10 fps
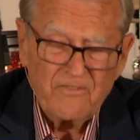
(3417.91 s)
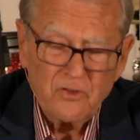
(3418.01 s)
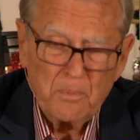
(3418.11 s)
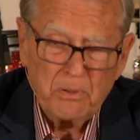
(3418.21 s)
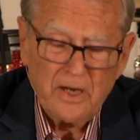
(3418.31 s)

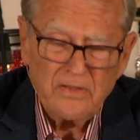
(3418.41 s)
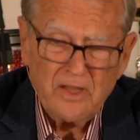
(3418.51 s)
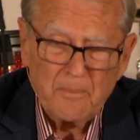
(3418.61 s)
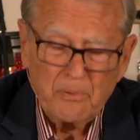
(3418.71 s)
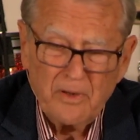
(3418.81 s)
If you
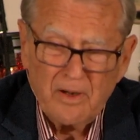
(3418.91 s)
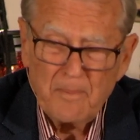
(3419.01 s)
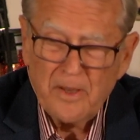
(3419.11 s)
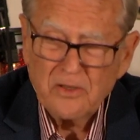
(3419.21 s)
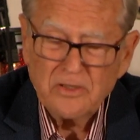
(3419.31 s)
prayed that prayer,
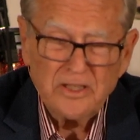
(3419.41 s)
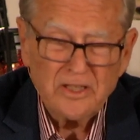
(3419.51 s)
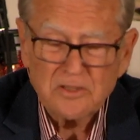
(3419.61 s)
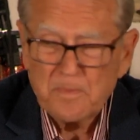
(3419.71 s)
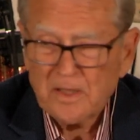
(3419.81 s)
I bet you
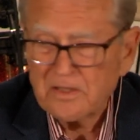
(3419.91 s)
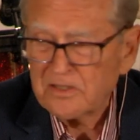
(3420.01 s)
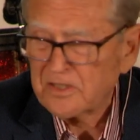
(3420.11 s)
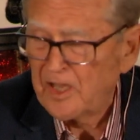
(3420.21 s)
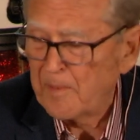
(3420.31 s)
didn't expect
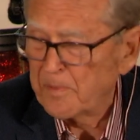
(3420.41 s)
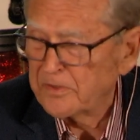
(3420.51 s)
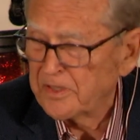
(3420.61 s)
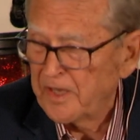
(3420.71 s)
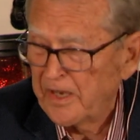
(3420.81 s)
this to
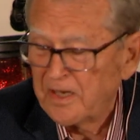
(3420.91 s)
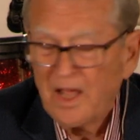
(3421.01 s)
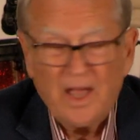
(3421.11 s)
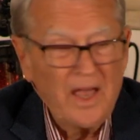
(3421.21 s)
happen tonight,